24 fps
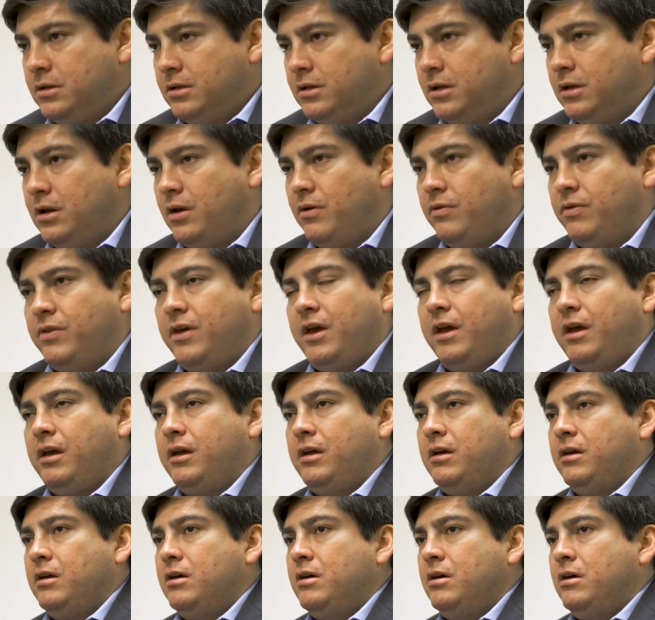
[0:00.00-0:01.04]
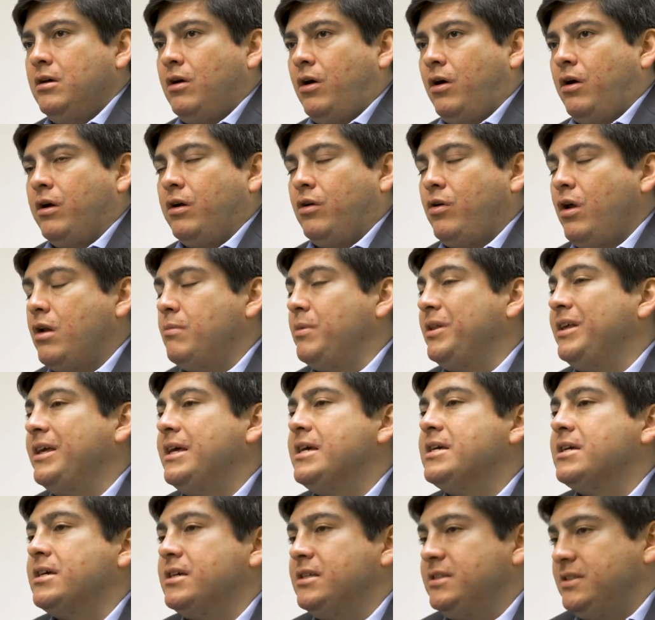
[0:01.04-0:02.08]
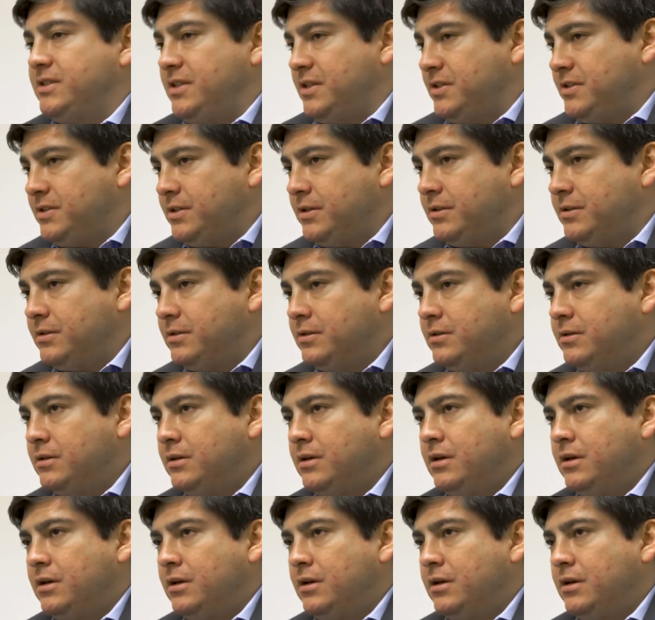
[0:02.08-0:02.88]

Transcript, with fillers: You know, they are incredibly inconsistent.